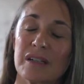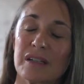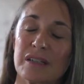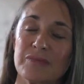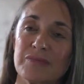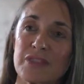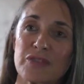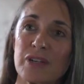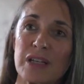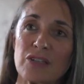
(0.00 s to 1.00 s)
um,
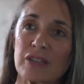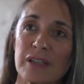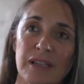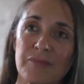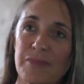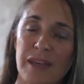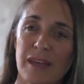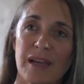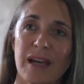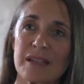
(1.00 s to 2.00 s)
strangely,
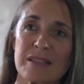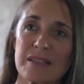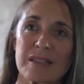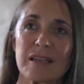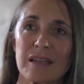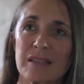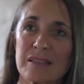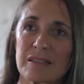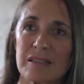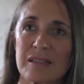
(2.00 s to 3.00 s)
I said,
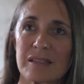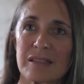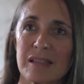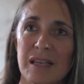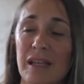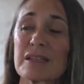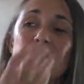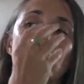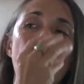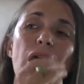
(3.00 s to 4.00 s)
he had
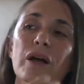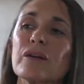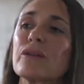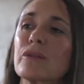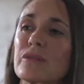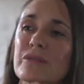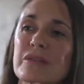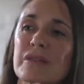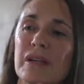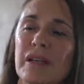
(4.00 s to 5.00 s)
this long
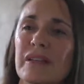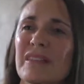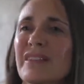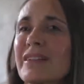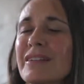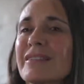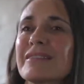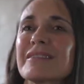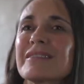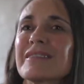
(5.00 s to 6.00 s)
nose. And I thought,
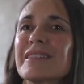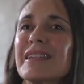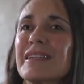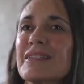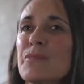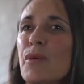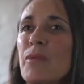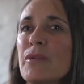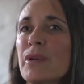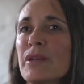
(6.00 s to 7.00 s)
in this
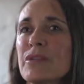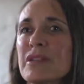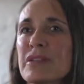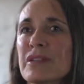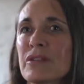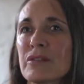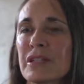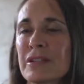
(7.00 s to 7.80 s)
moment when he was insecure, I